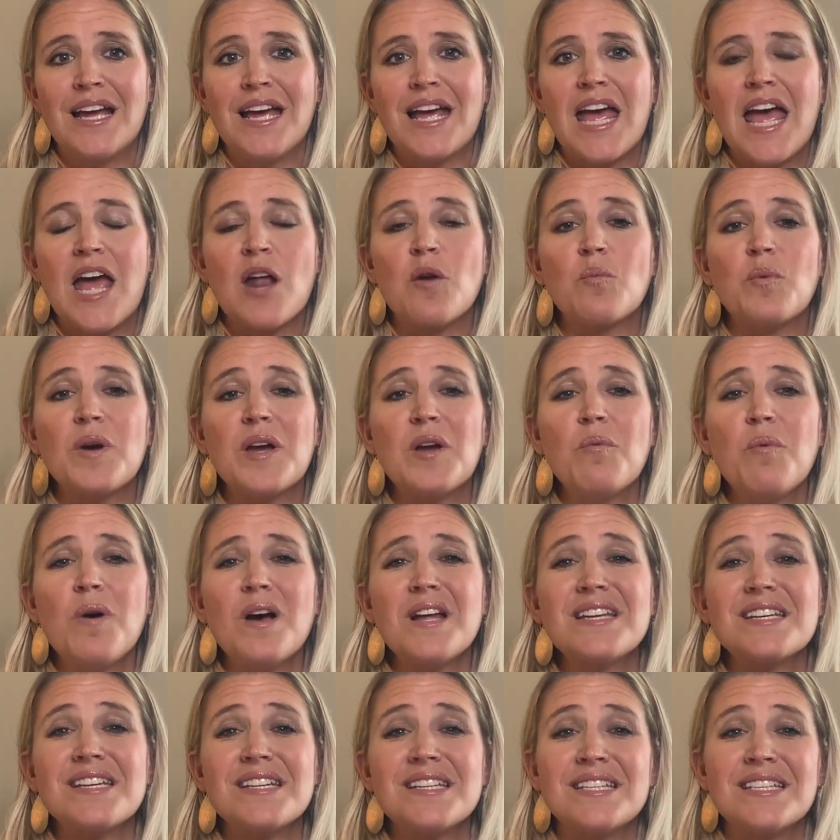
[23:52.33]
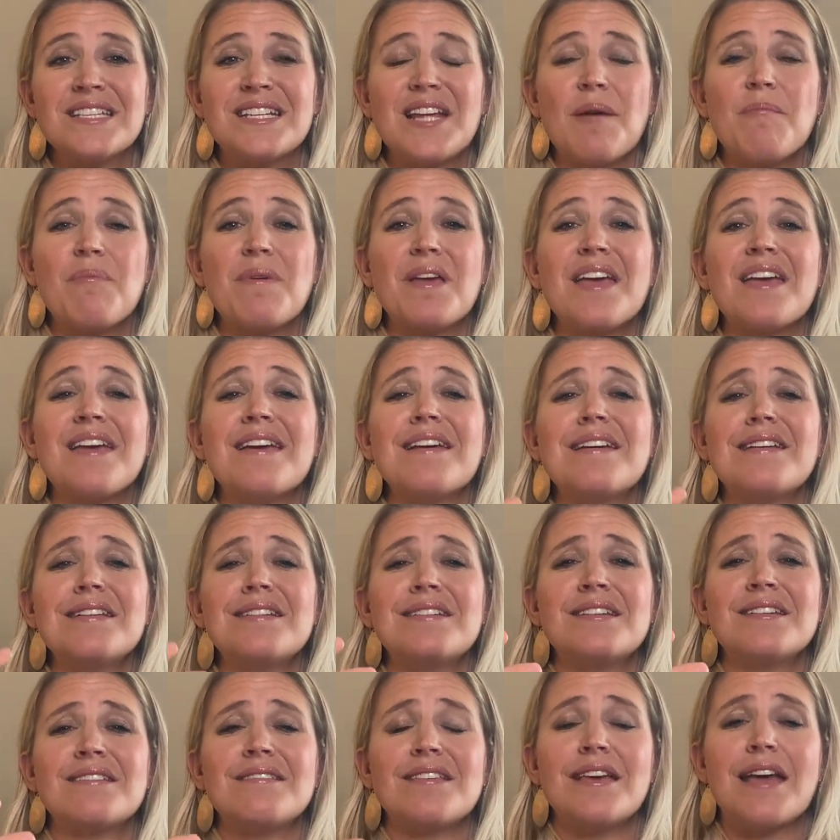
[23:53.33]
And we want to step
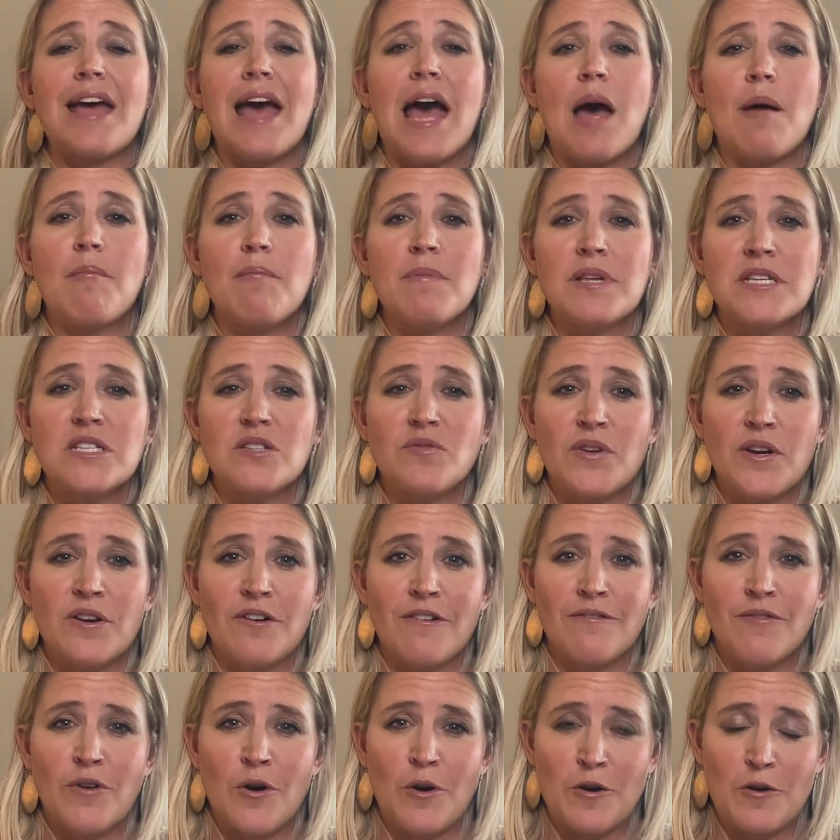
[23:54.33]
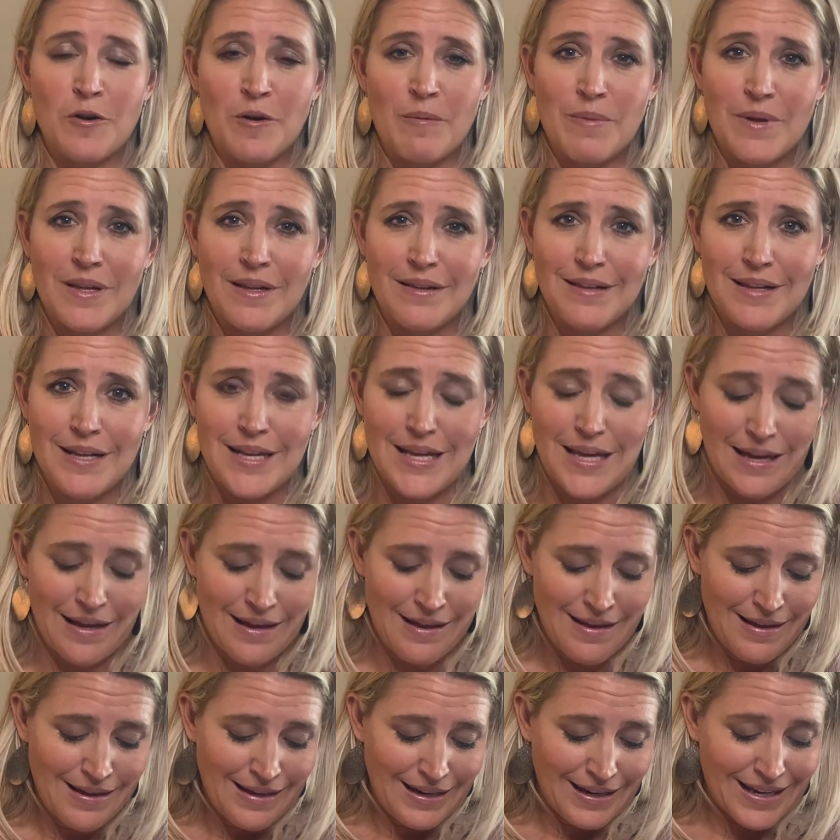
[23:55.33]
into the atmosphere of vulnerability
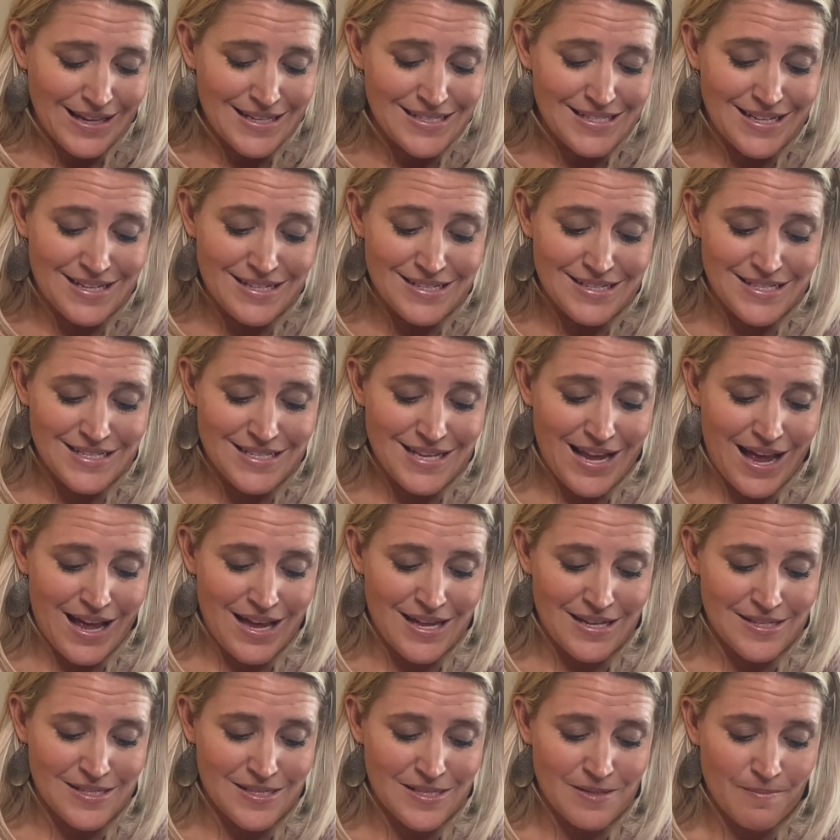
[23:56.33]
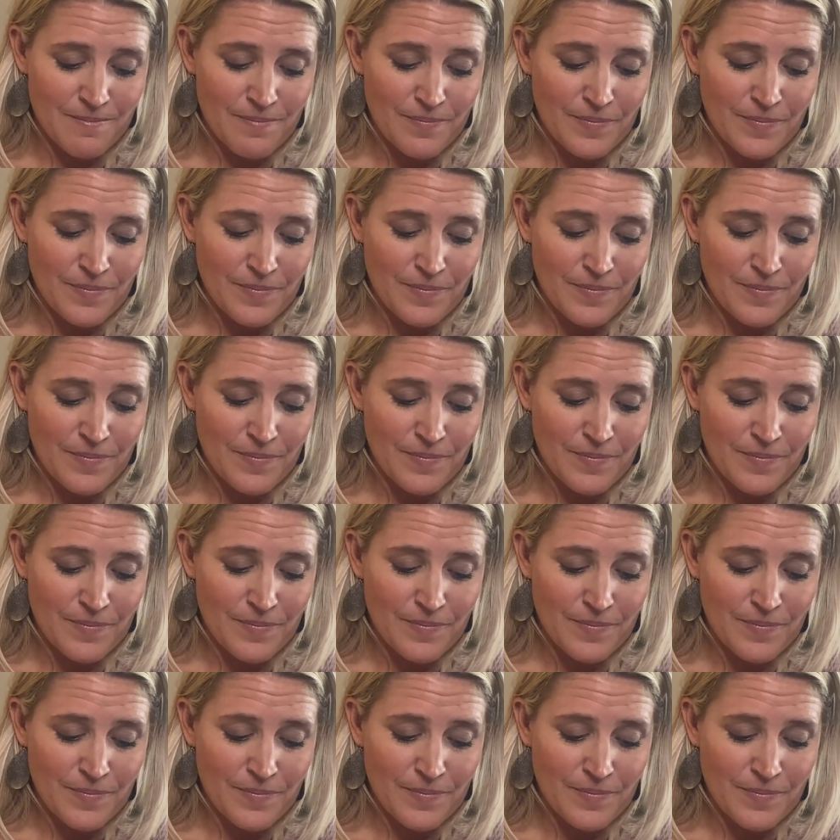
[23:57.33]
because it says,